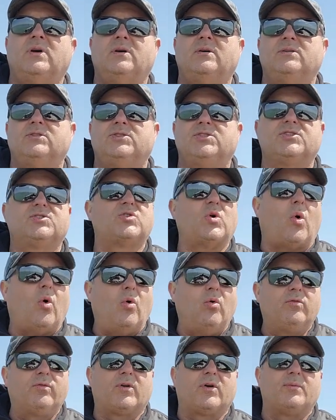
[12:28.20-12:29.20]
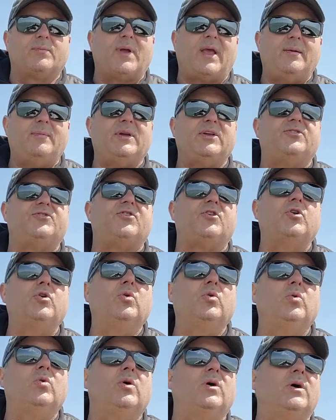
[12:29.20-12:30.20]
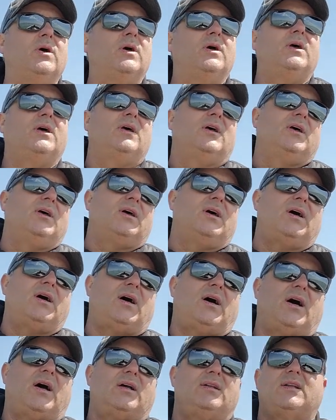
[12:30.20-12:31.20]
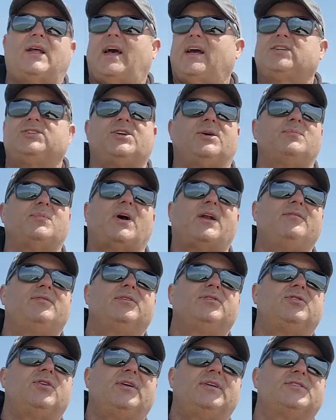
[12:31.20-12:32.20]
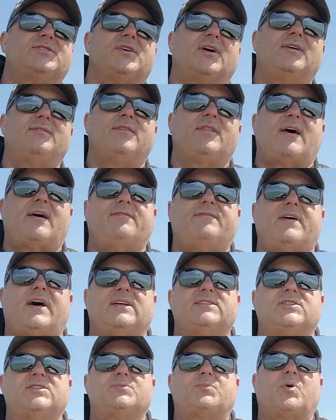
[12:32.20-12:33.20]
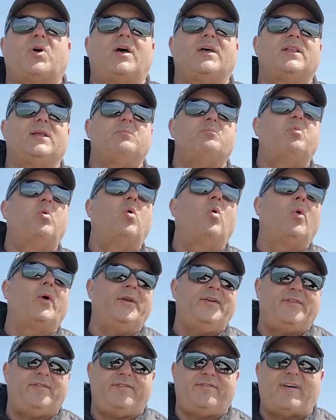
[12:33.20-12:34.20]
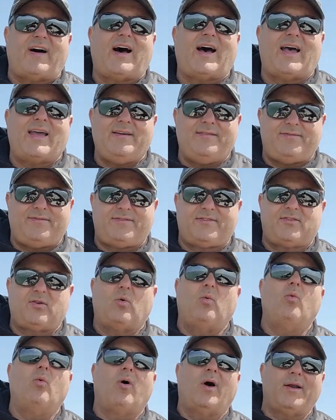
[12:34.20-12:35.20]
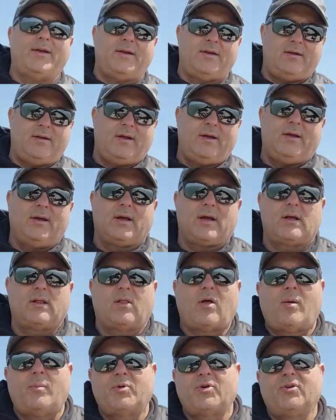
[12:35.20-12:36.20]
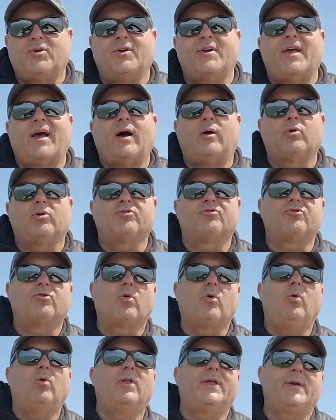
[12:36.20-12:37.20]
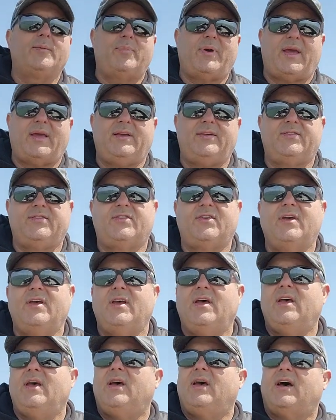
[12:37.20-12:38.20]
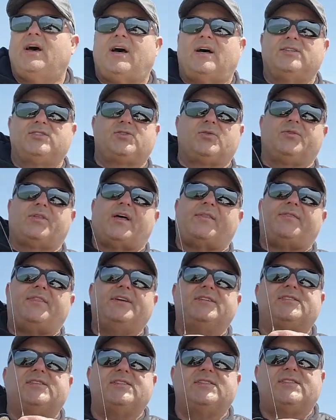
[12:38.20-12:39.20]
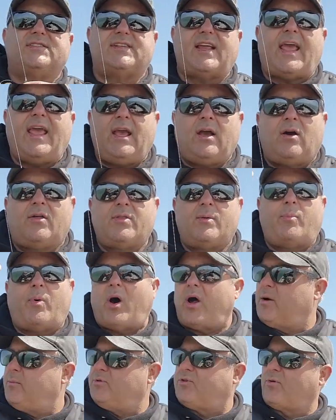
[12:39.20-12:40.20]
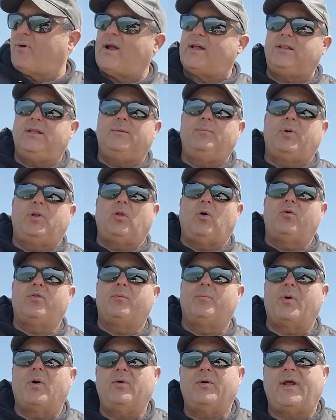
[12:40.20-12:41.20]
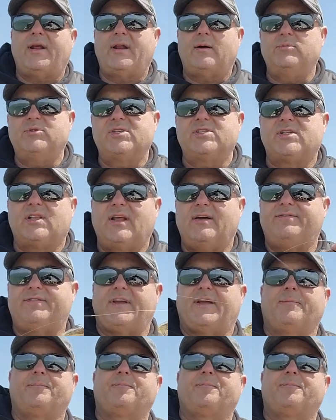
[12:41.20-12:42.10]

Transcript: just over maybe 2. Actually, it's not even that fast. It's probably like 0.5 to 1 kilometer an hour trolling pace, so that this is staying on the bottom directly below the boat, and I'm just lifting.